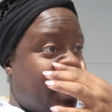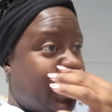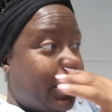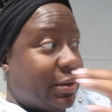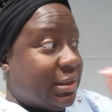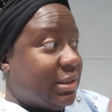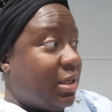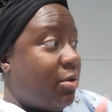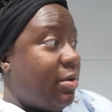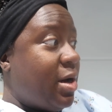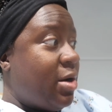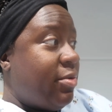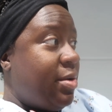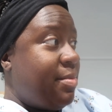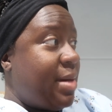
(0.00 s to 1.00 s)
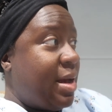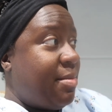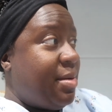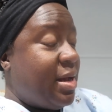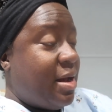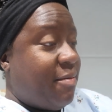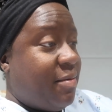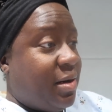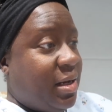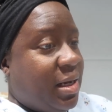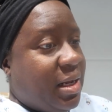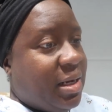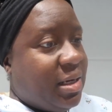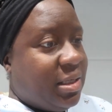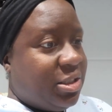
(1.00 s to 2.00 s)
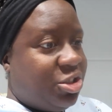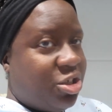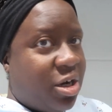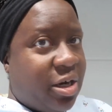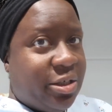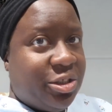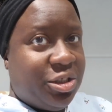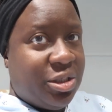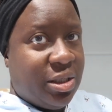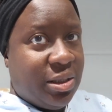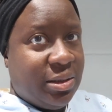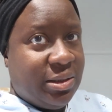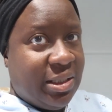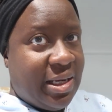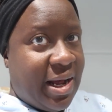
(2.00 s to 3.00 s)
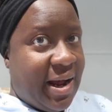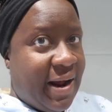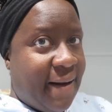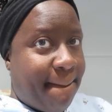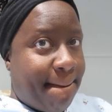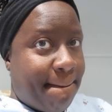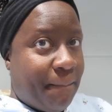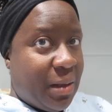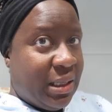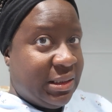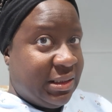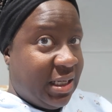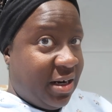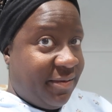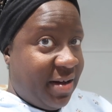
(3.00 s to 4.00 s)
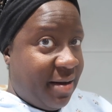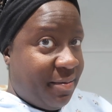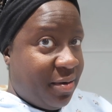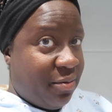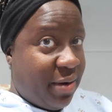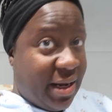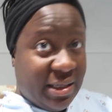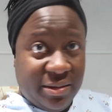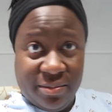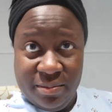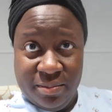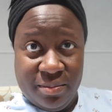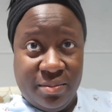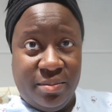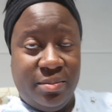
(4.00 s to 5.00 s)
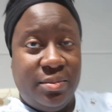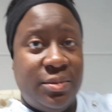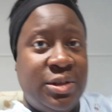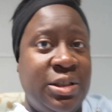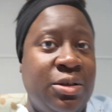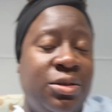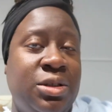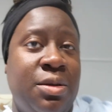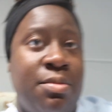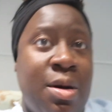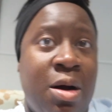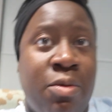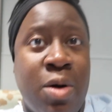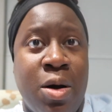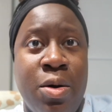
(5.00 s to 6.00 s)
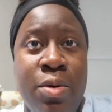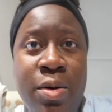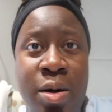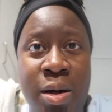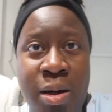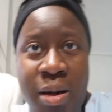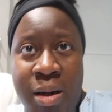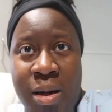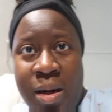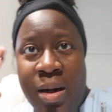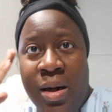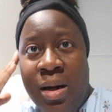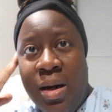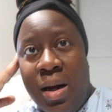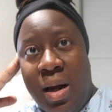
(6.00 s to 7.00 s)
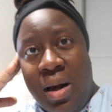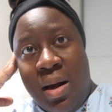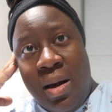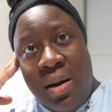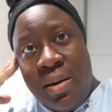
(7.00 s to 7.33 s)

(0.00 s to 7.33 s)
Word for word: Doing so well, we may be able to get discharged today instead of having to wait till tomorrow. I